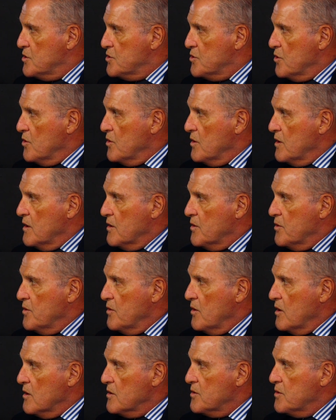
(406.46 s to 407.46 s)
So it
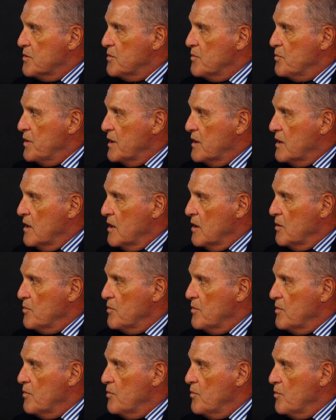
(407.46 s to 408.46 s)
not
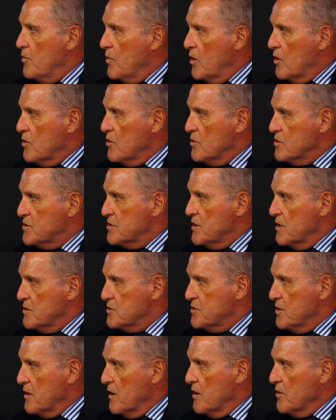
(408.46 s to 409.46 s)
become
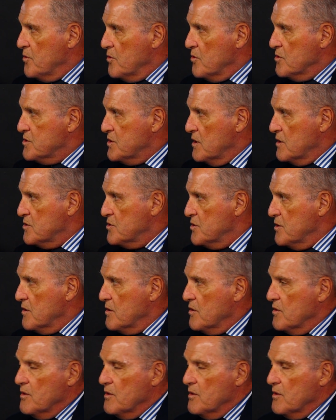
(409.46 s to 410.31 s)
monocentric, ethnocentric.